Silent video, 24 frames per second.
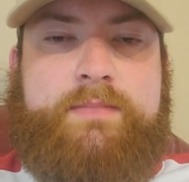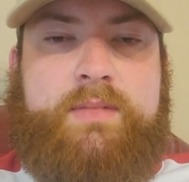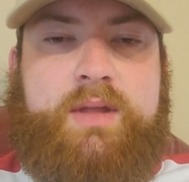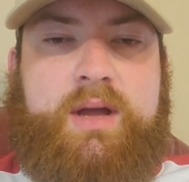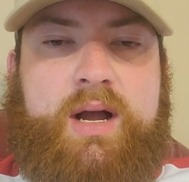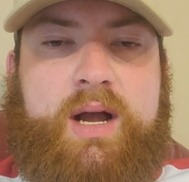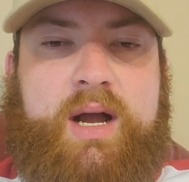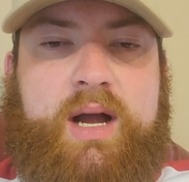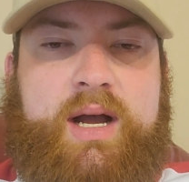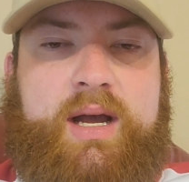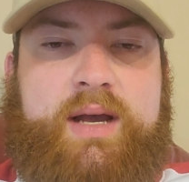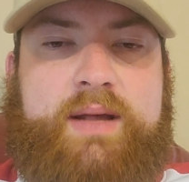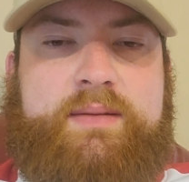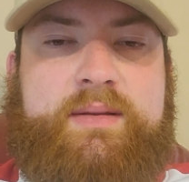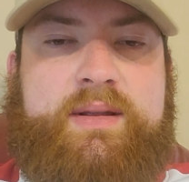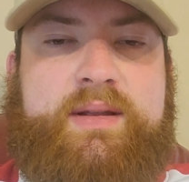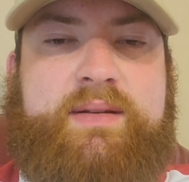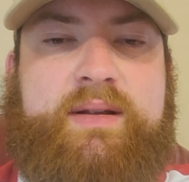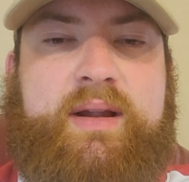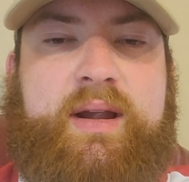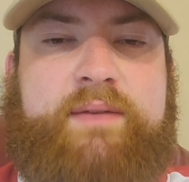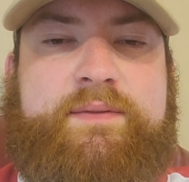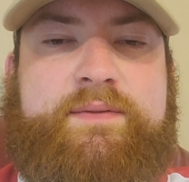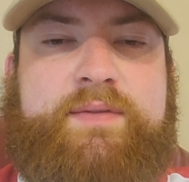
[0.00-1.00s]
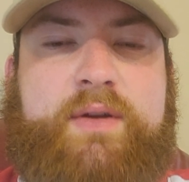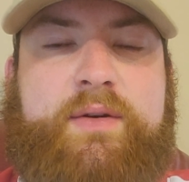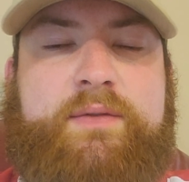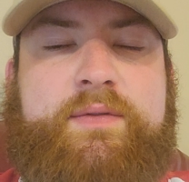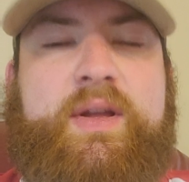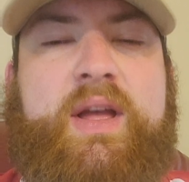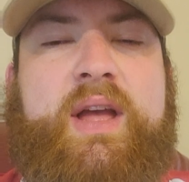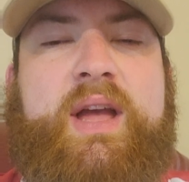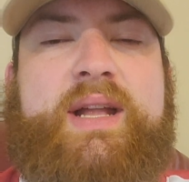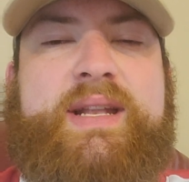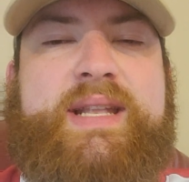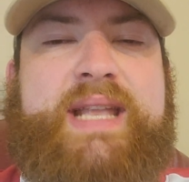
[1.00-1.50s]
If you've
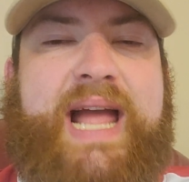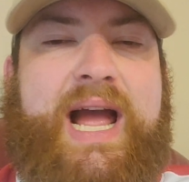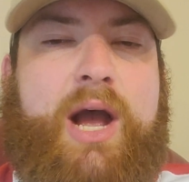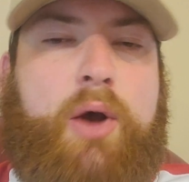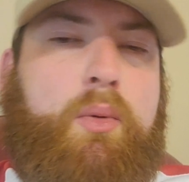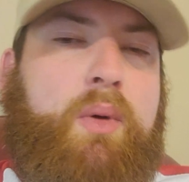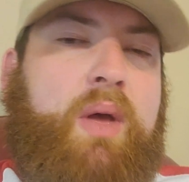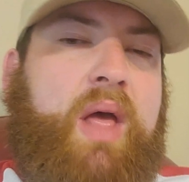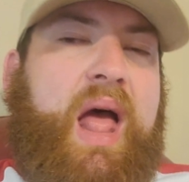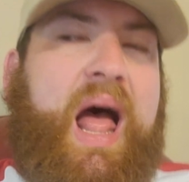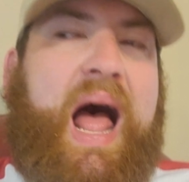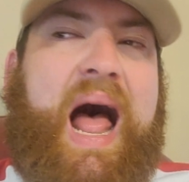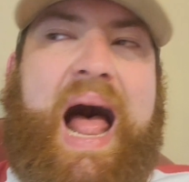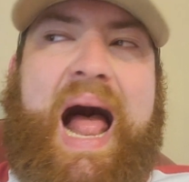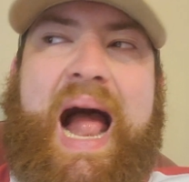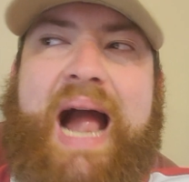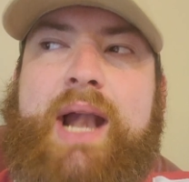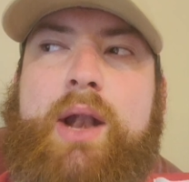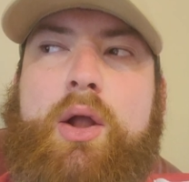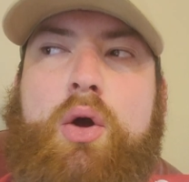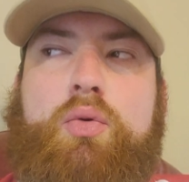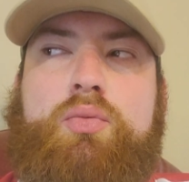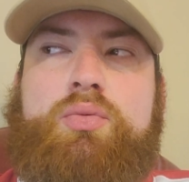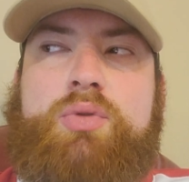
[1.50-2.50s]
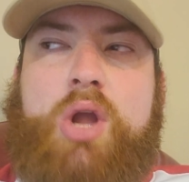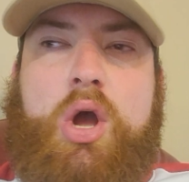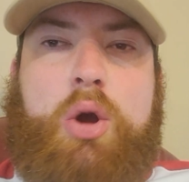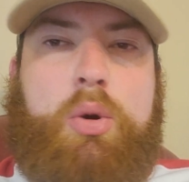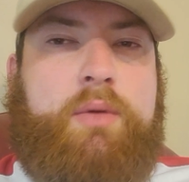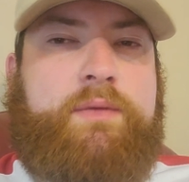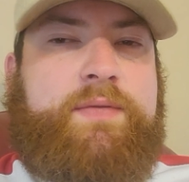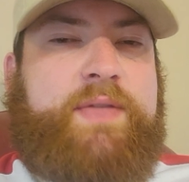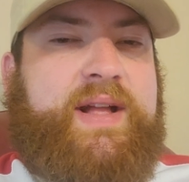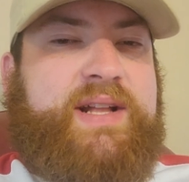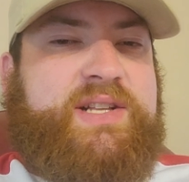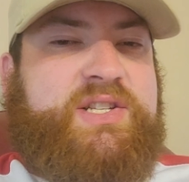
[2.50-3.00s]
now, I don't know
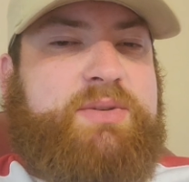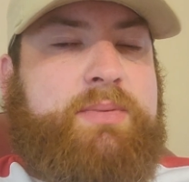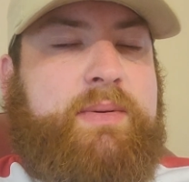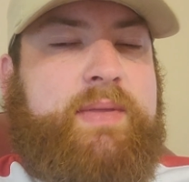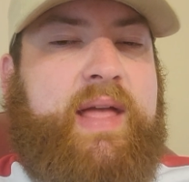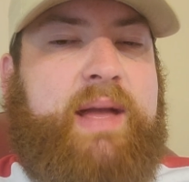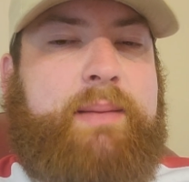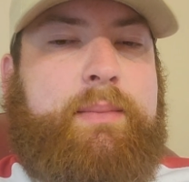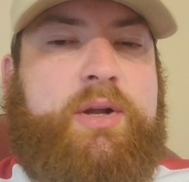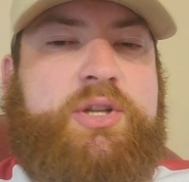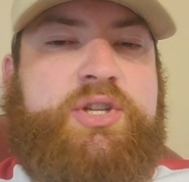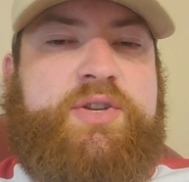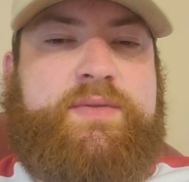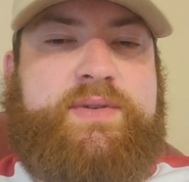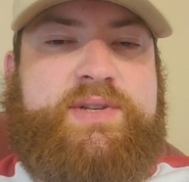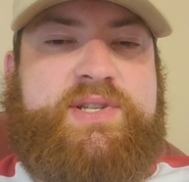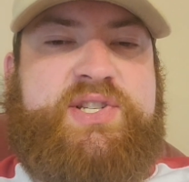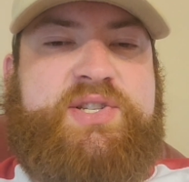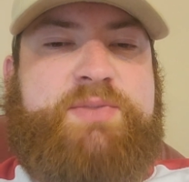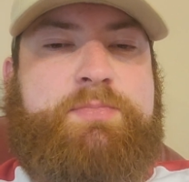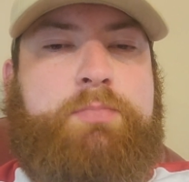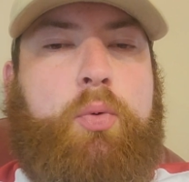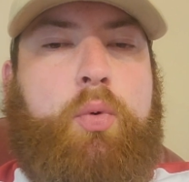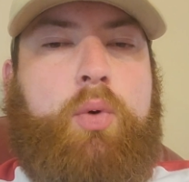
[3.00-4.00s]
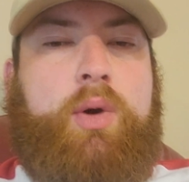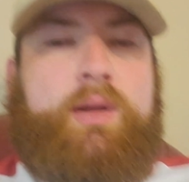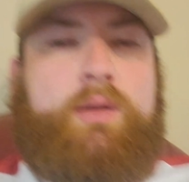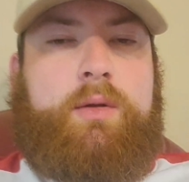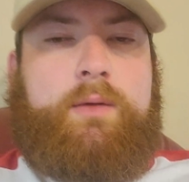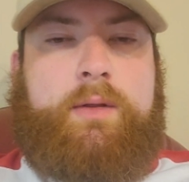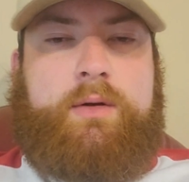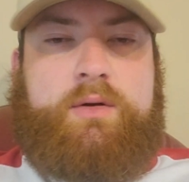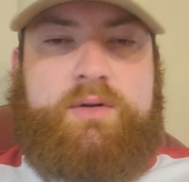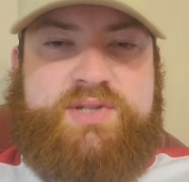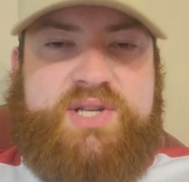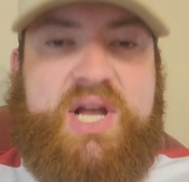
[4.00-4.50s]
if that's going to be that much of a spoiler,
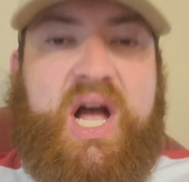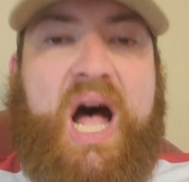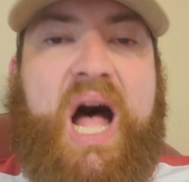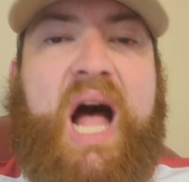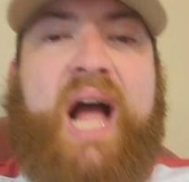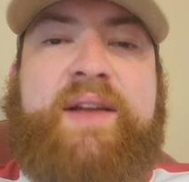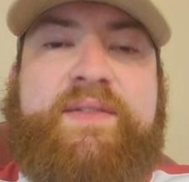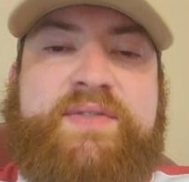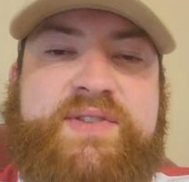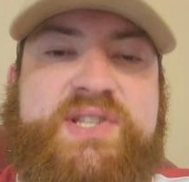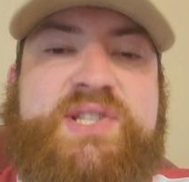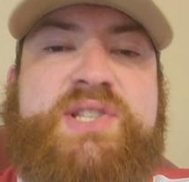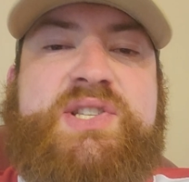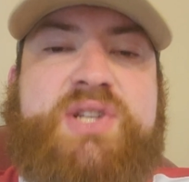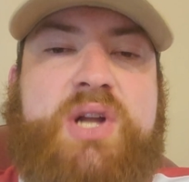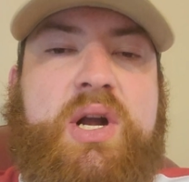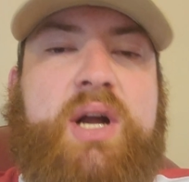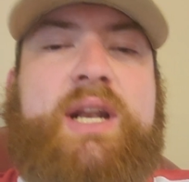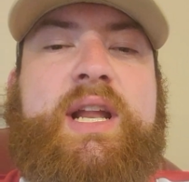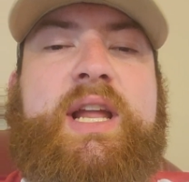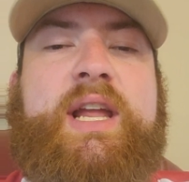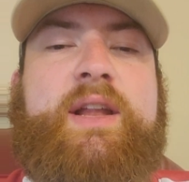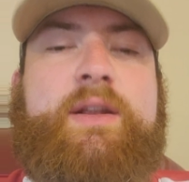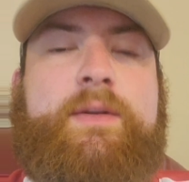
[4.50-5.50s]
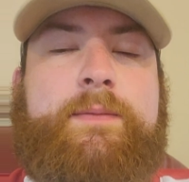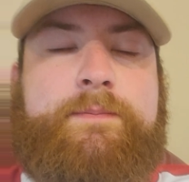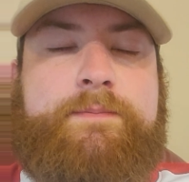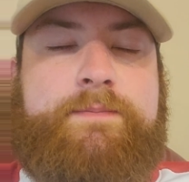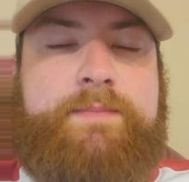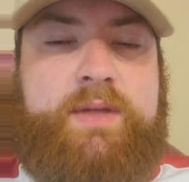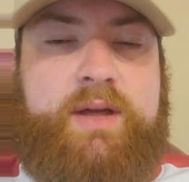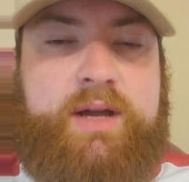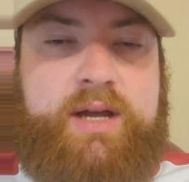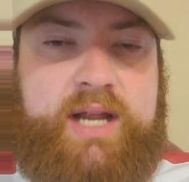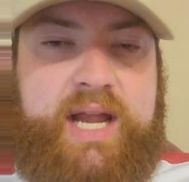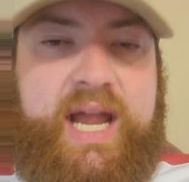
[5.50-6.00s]
though, because I've studied
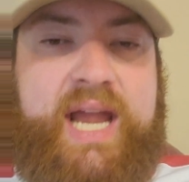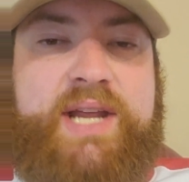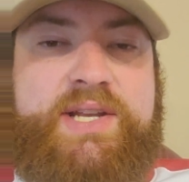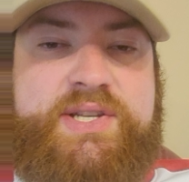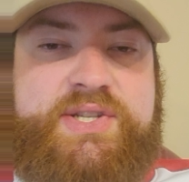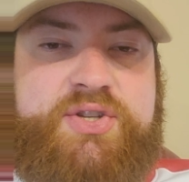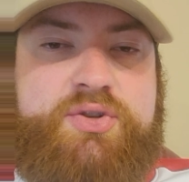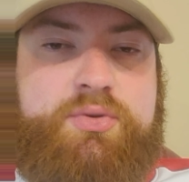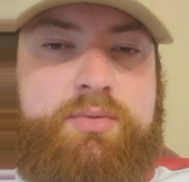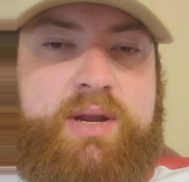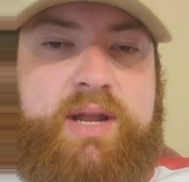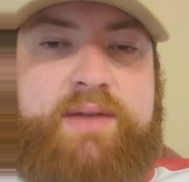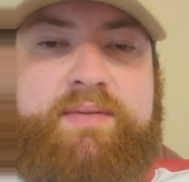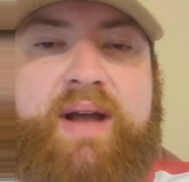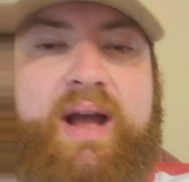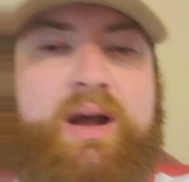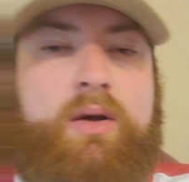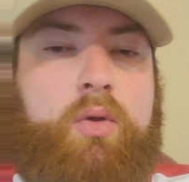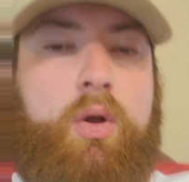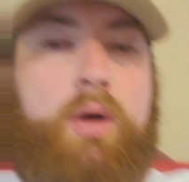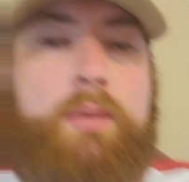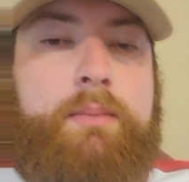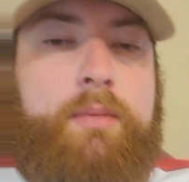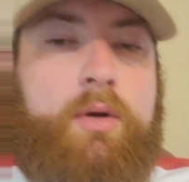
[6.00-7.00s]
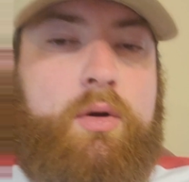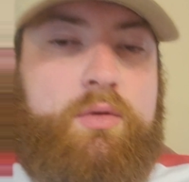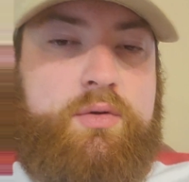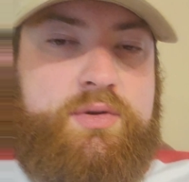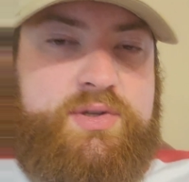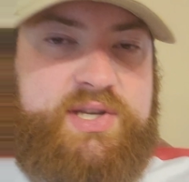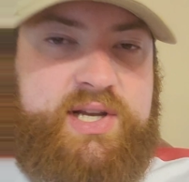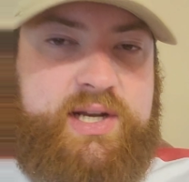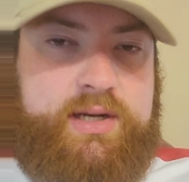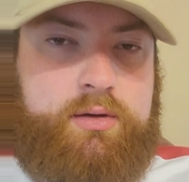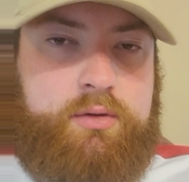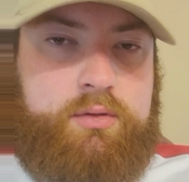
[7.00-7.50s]
the history of outlaw
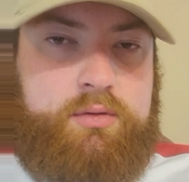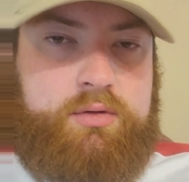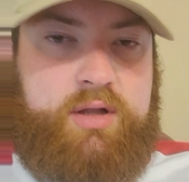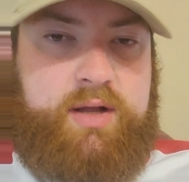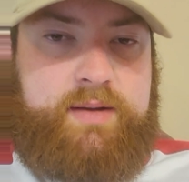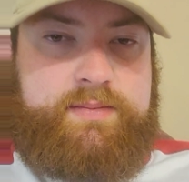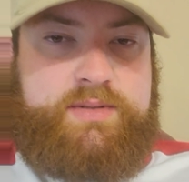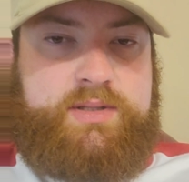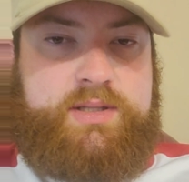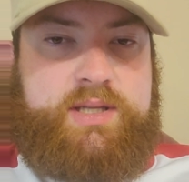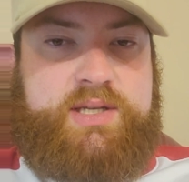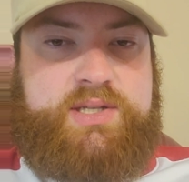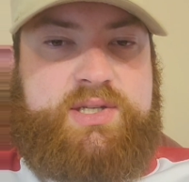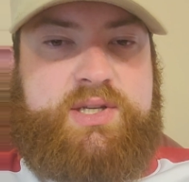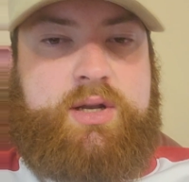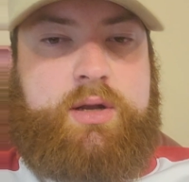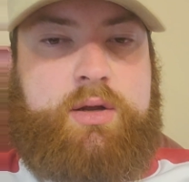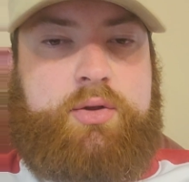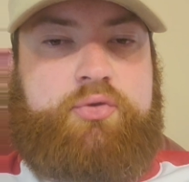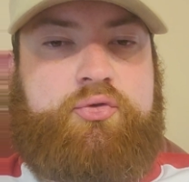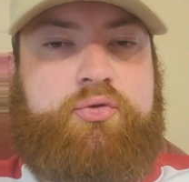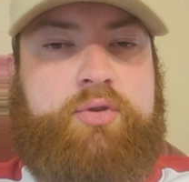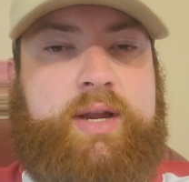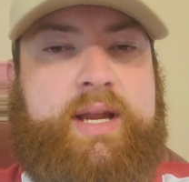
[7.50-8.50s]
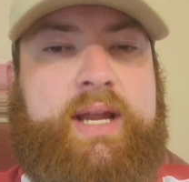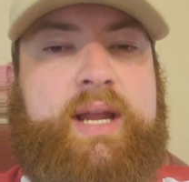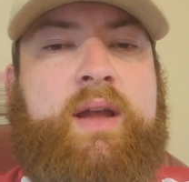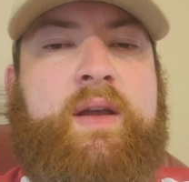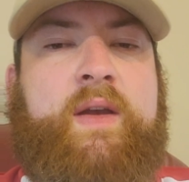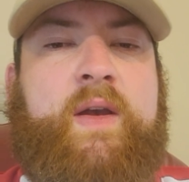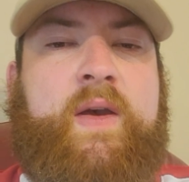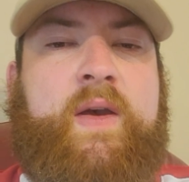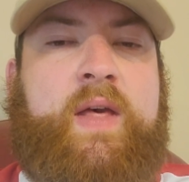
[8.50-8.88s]
motorcycle clubs in this country.